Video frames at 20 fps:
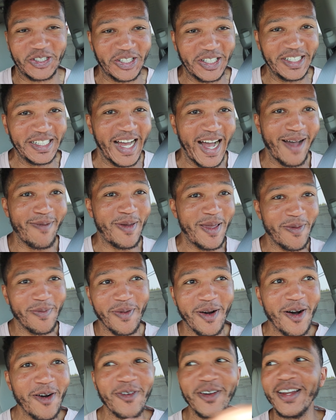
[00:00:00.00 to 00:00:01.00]
should not be
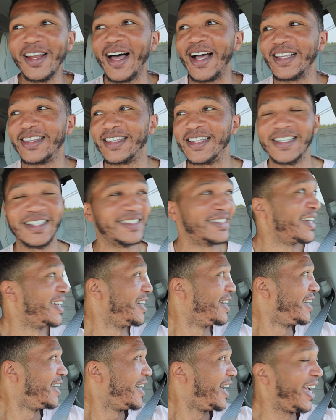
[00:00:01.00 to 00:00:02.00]
moving like this.
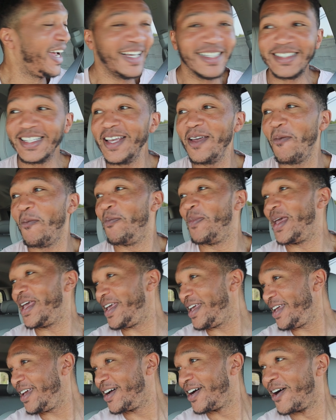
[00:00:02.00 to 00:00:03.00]
Is it
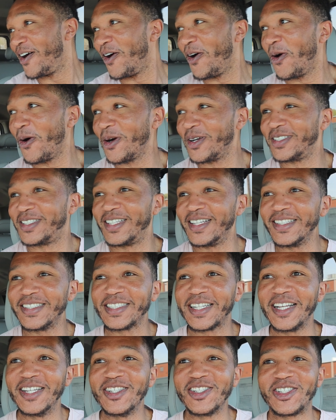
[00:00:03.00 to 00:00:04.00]
me, or is this
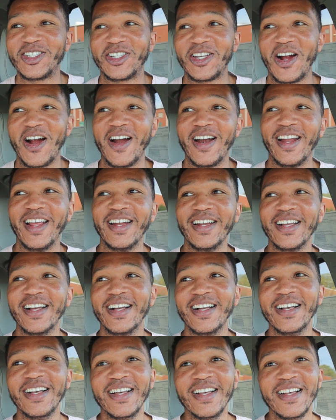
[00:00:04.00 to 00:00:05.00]
concerning
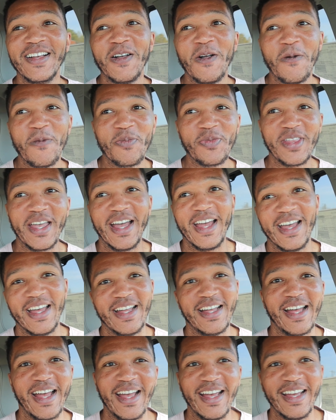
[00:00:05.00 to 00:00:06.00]
that
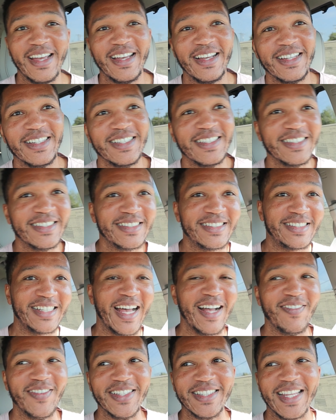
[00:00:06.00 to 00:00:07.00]
a
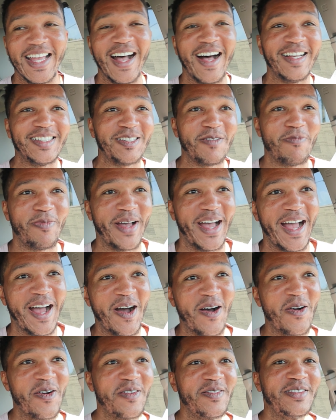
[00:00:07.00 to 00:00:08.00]
7,000
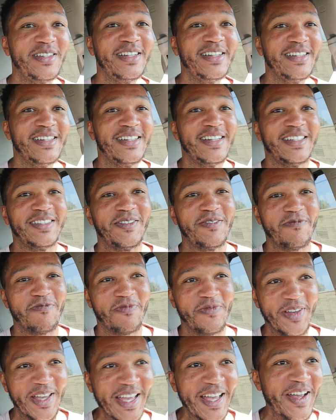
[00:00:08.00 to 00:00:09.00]
pound
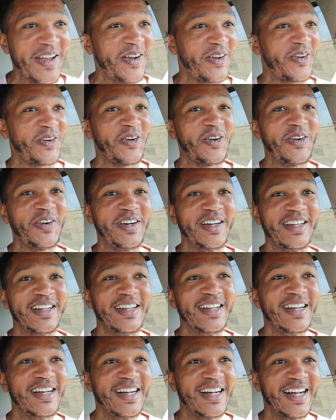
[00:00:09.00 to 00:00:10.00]
vehicle
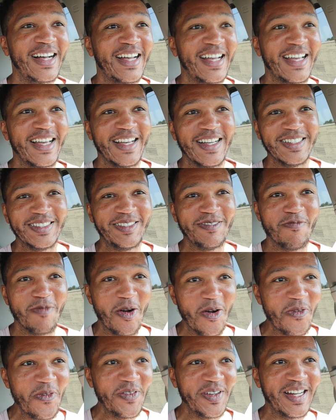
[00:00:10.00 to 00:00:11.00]
is
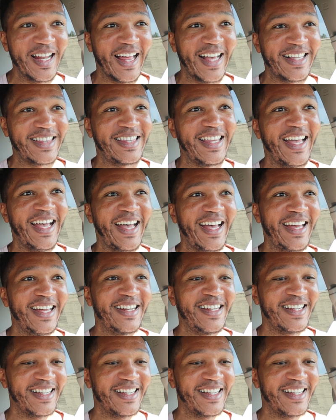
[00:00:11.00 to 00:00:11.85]
moving like that?